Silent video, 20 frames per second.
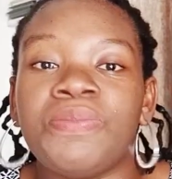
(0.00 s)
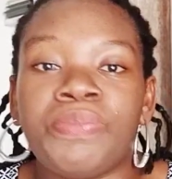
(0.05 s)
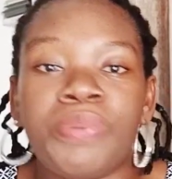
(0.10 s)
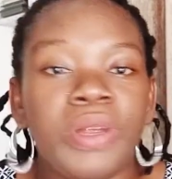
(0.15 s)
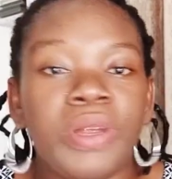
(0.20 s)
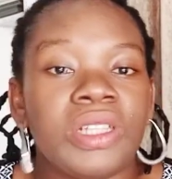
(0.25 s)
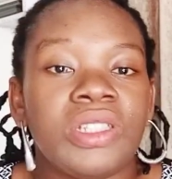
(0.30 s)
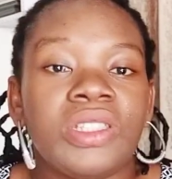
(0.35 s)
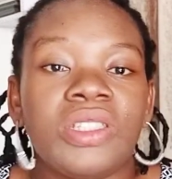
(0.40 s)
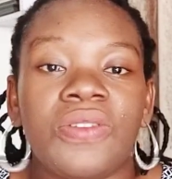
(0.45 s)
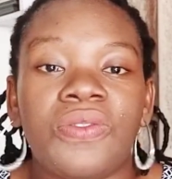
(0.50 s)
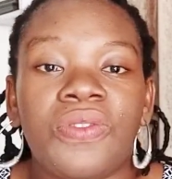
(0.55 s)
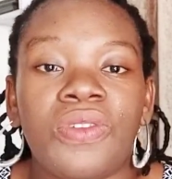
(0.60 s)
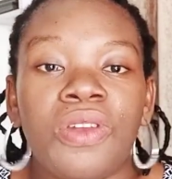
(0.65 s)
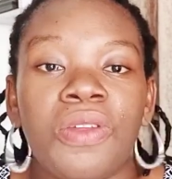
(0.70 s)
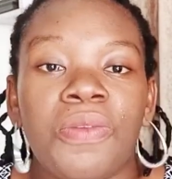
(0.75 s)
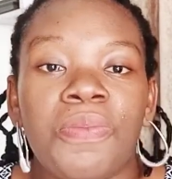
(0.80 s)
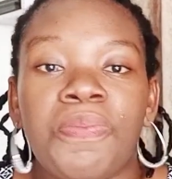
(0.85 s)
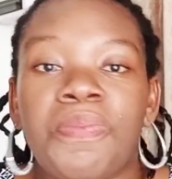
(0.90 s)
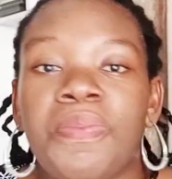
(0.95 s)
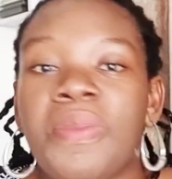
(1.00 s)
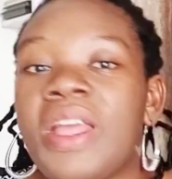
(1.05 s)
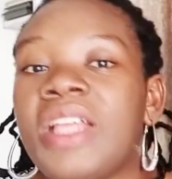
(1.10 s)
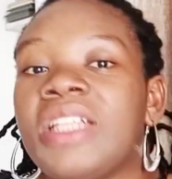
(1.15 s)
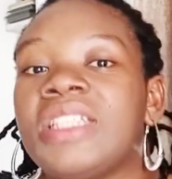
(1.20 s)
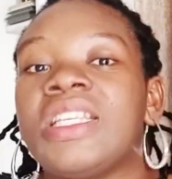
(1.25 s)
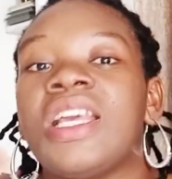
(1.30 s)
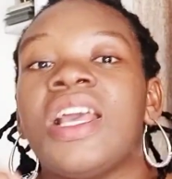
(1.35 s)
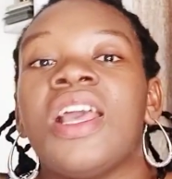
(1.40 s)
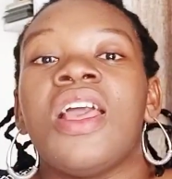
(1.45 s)
brain
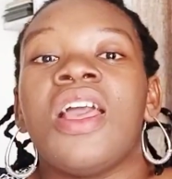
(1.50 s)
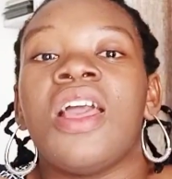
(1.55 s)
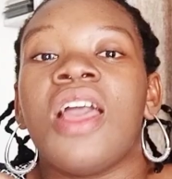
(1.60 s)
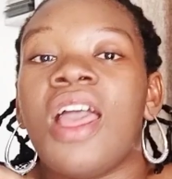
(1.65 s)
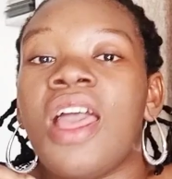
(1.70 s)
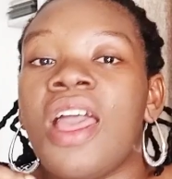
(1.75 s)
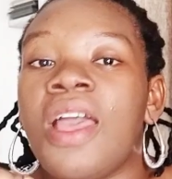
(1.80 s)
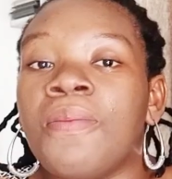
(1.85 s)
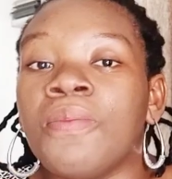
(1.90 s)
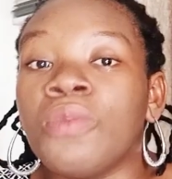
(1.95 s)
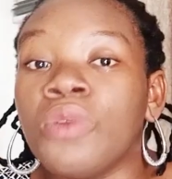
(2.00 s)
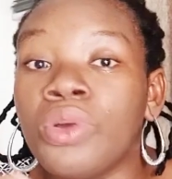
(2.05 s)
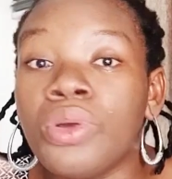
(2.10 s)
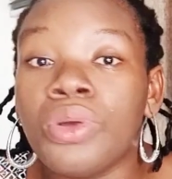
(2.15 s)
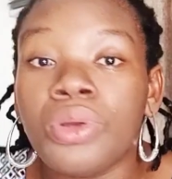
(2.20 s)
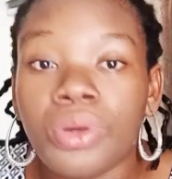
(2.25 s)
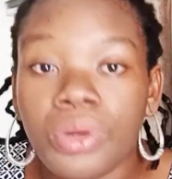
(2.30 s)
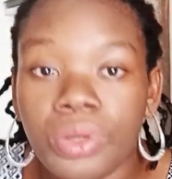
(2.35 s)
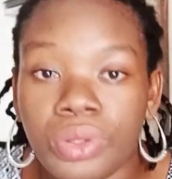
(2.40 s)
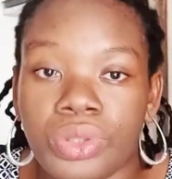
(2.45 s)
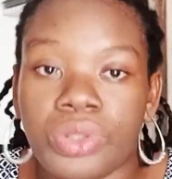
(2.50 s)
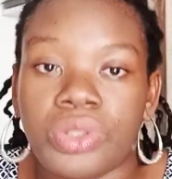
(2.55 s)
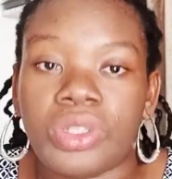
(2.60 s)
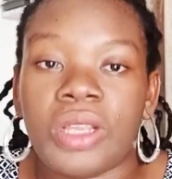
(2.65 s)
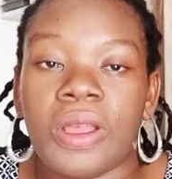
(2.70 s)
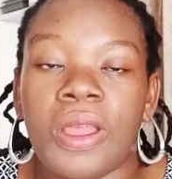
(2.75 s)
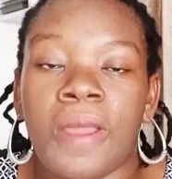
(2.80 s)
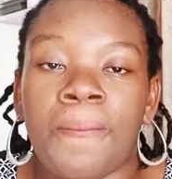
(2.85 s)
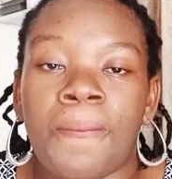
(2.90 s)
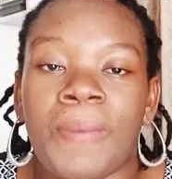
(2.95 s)
development,
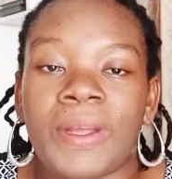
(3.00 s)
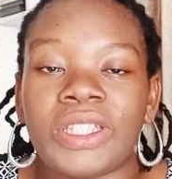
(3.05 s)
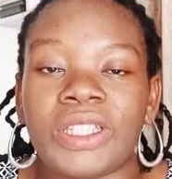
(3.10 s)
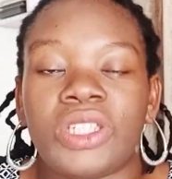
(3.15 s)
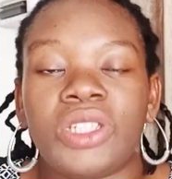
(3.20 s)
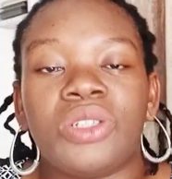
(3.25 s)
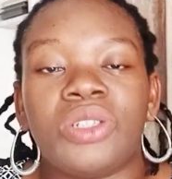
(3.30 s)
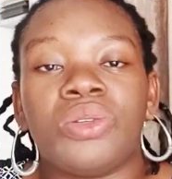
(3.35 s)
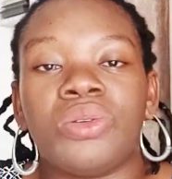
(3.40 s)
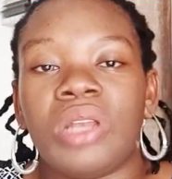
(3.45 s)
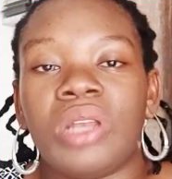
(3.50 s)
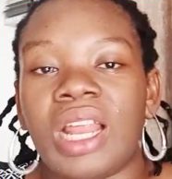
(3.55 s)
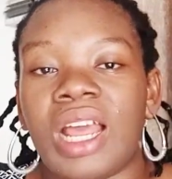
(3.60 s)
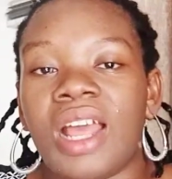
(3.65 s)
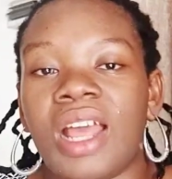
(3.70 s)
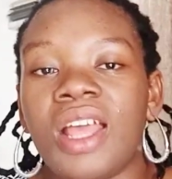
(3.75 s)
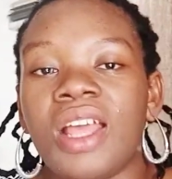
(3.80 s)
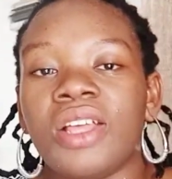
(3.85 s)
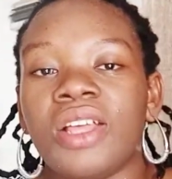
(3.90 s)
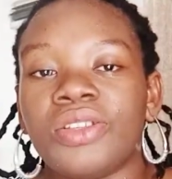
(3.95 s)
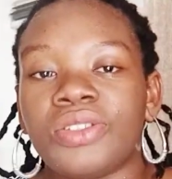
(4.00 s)
growth in particular.